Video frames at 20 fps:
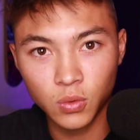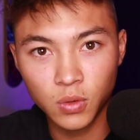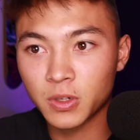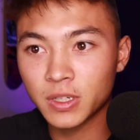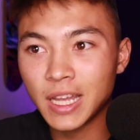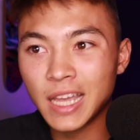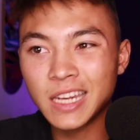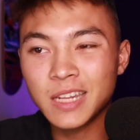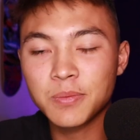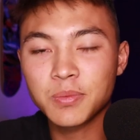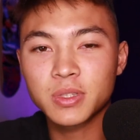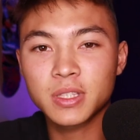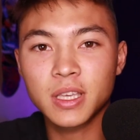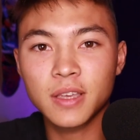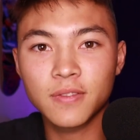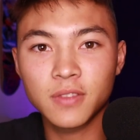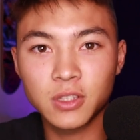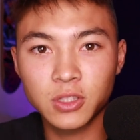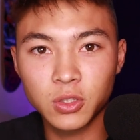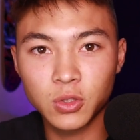Or 90%
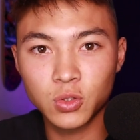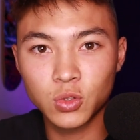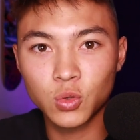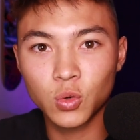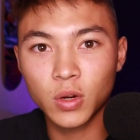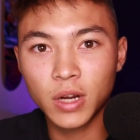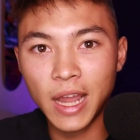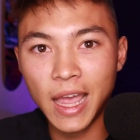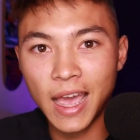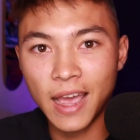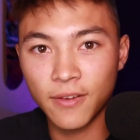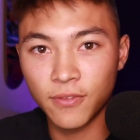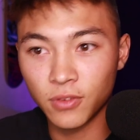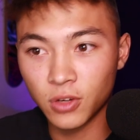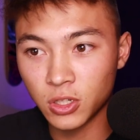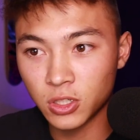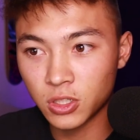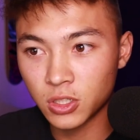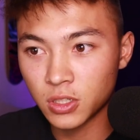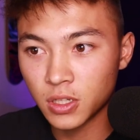of the dudes who are
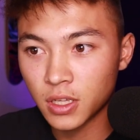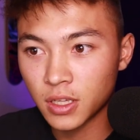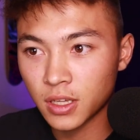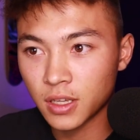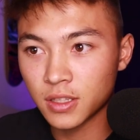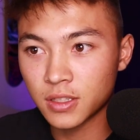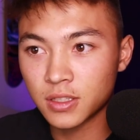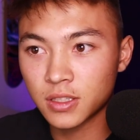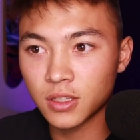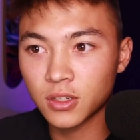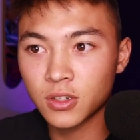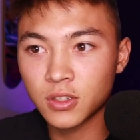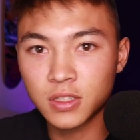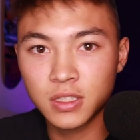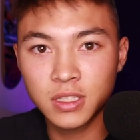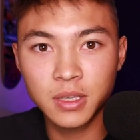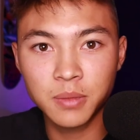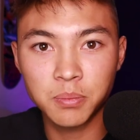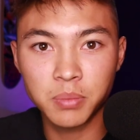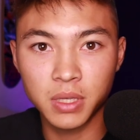average, considered
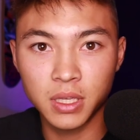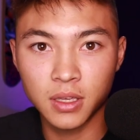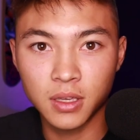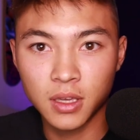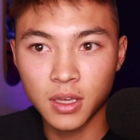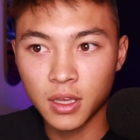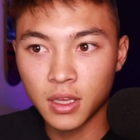simpy,